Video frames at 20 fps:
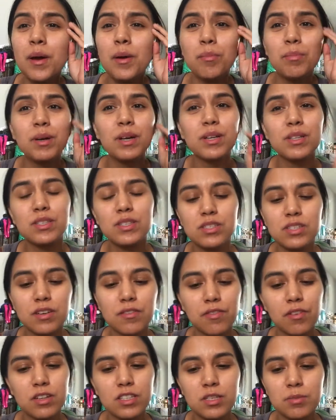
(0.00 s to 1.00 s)
but it's
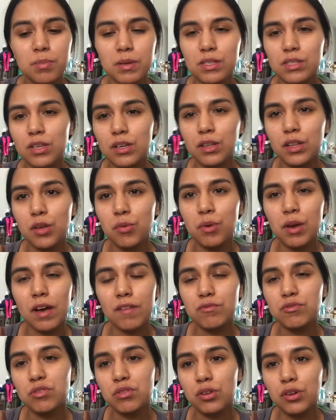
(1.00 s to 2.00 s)
different basically we
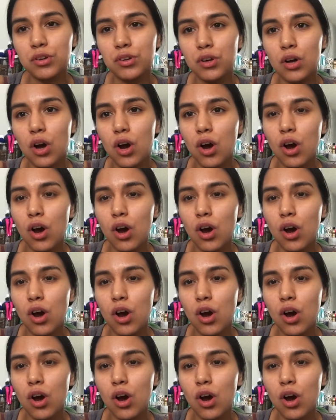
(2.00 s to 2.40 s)
have to learn